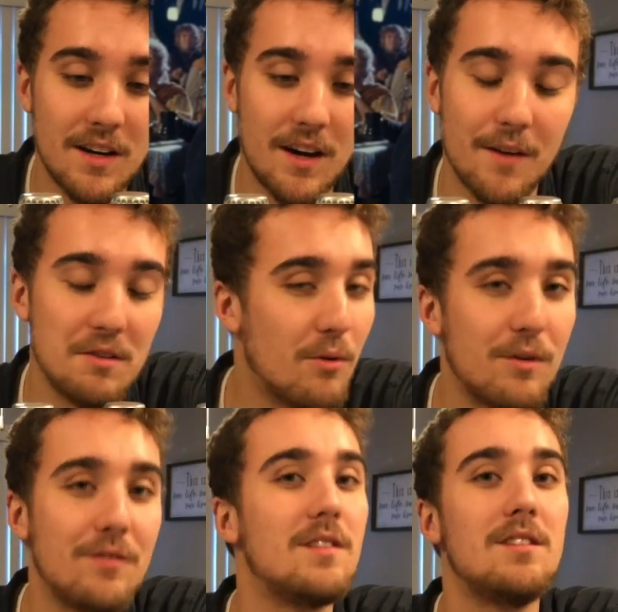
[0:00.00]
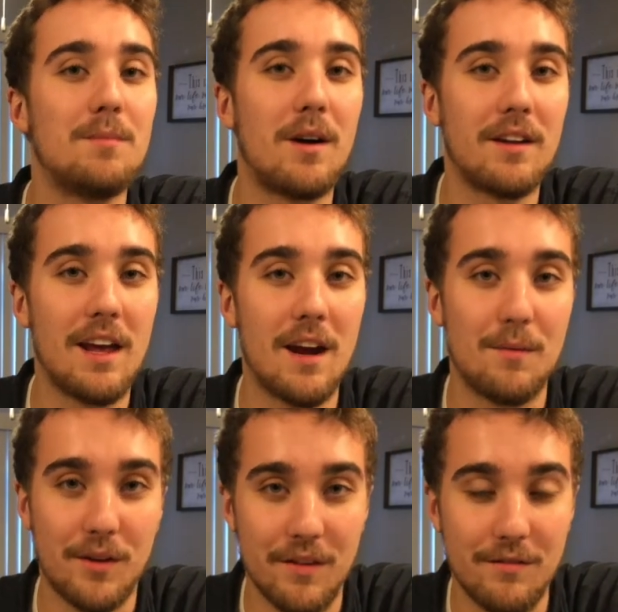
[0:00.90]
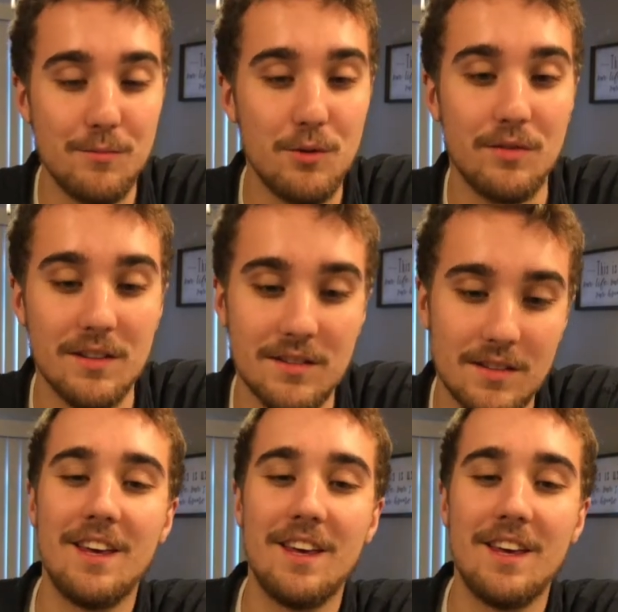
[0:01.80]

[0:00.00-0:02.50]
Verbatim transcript: Uh, you won't even see him on camera in the movies.